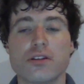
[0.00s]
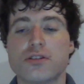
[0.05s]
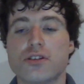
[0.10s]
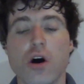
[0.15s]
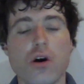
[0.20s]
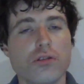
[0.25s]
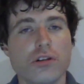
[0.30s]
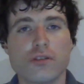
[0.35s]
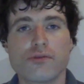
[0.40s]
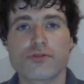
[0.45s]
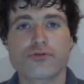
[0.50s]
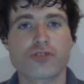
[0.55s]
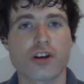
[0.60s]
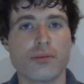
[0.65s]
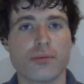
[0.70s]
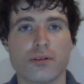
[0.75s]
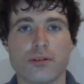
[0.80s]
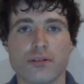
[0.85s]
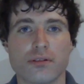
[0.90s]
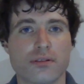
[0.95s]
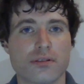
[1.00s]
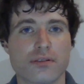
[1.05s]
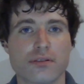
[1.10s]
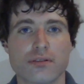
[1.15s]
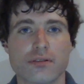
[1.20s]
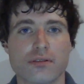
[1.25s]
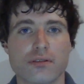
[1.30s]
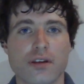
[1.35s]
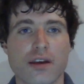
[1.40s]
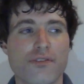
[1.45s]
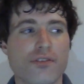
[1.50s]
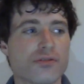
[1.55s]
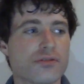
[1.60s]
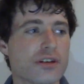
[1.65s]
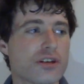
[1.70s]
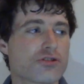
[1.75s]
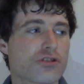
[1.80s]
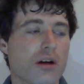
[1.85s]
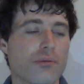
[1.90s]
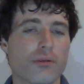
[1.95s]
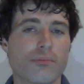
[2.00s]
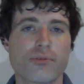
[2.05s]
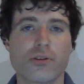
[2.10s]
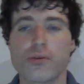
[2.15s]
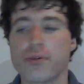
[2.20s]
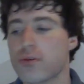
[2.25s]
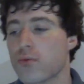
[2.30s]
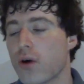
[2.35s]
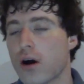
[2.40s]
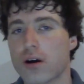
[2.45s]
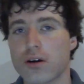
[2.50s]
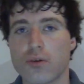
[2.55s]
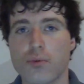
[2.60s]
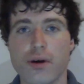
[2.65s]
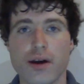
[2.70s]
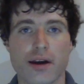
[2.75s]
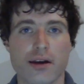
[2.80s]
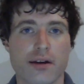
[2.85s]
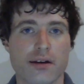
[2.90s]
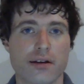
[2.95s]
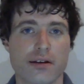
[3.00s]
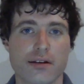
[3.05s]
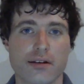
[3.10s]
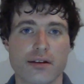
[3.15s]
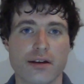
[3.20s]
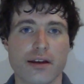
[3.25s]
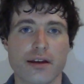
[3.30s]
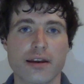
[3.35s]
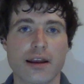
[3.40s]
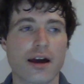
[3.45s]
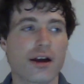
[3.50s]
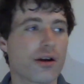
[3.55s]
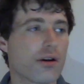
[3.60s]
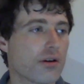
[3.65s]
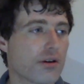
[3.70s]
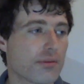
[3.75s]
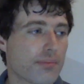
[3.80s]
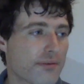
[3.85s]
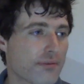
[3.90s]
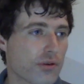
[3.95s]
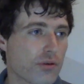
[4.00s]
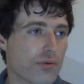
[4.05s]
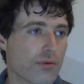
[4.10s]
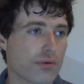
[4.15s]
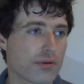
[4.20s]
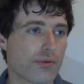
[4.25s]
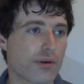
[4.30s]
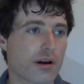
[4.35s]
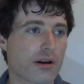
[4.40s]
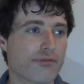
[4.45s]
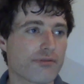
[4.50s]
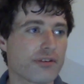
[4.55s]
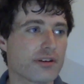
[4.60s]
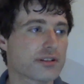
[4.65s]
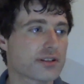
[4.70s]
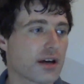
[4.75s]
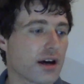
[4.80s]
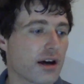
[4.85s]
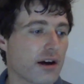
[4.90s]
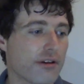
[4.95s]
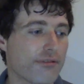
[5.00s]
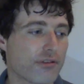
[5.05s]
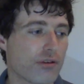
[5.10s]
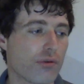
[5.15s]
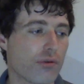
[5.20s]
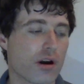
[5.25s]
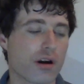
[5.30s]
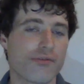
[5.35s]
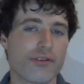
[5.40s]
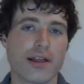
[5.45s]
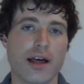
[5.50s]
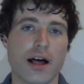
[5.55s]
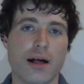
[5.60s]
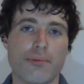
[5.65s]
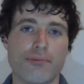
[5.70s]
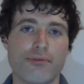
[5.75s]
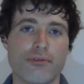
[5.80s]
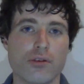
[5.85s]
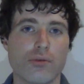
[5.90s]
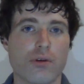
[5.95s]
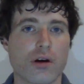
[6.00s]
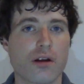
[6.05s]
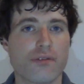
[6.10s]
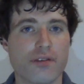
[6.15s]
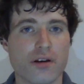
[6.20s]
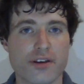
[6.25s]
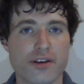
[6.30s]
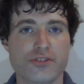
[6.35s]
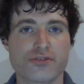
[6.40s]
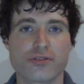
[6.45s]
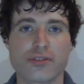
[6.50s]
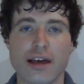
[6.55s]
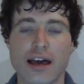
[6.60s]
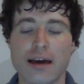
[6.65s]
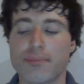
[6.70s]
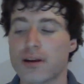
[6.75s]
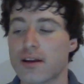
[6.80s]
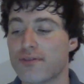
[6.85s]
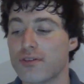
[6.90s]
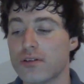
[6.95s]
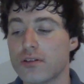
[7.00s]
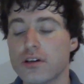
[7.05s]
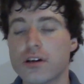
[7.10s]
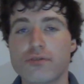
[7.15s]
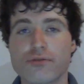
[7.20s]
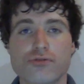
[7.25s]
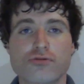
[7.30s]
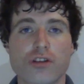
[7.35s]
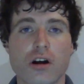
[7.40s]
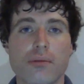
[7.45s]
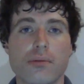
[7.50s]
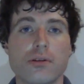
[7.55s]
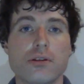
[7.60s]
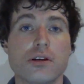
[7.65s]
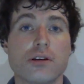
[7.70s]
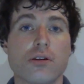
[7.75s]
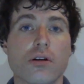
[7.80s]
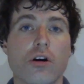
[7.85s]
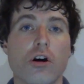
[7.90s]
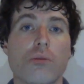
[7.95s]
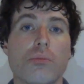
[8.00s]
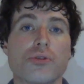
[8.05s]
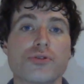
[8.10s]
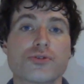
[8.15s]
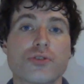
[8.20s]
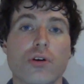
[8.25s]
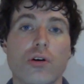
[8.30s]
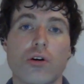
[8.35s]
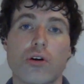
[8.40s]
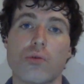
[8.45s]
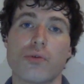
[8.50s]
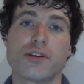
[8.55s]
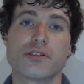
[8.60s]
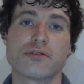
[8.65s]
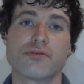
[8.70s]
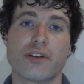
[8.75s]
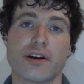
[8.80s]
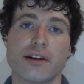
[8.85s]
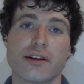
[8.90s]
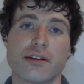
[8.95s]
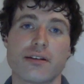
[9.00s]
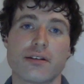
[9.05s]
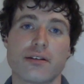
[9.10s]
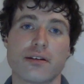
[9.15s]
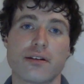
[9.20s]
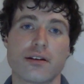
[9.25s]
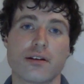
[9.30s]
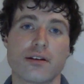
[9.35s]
don't look for trouble. If you see trouble brewing, walk away. And I know that you want to feel tough, you want to feel helpful, you want to feel this or that, but if you look for trouble, you can almost always find it,